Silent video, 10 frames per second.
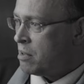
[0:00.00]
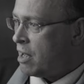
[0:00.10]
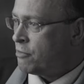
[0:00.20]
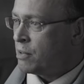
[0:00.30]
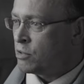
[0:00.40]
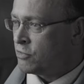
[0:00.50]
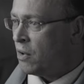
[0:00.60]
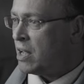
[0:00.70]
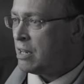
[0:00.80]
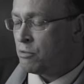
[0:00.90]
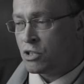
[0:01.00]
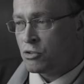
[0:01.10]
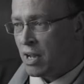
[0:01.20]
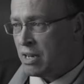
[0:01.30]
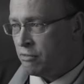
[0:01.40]
Everything was fine. There was a
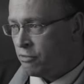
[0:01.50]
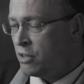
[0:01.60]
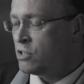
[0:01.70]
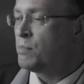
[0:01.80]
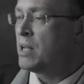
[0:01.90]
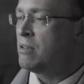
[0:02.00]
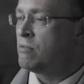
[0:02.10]
train in front of me,